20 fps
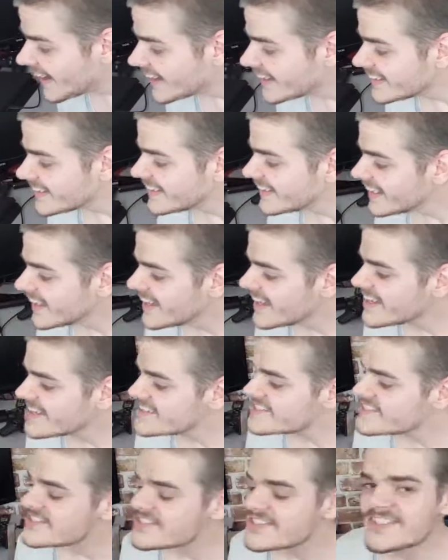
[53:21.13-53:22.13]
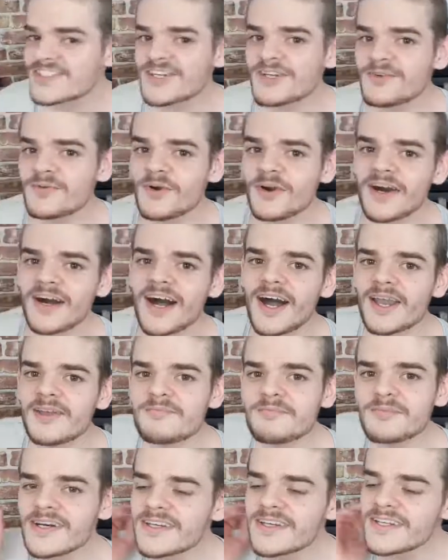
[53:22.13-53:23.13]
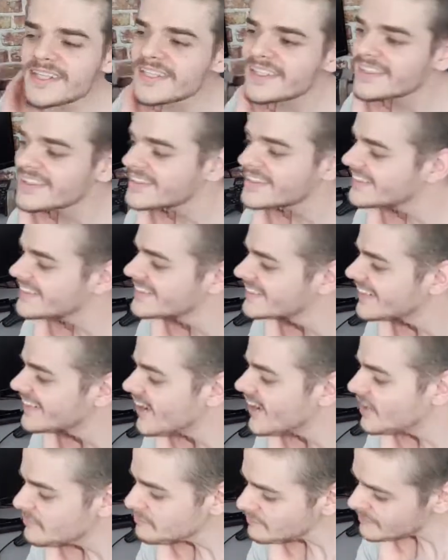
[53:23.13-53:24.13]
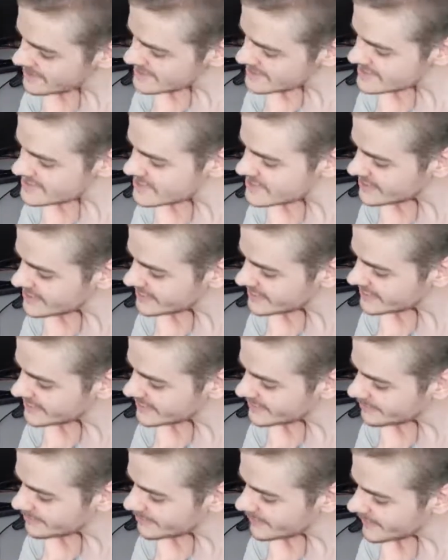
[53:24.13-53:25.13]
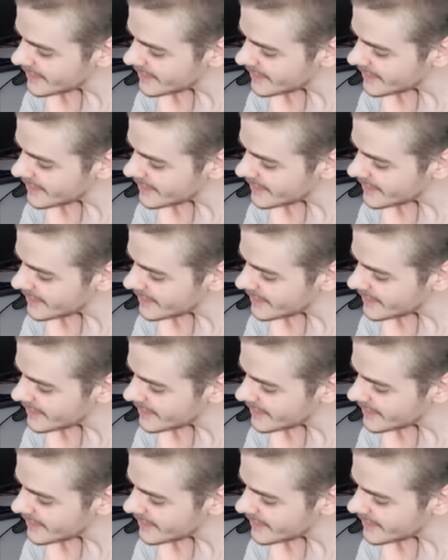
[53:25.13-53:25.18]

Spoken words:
Yes, you know what? I might do.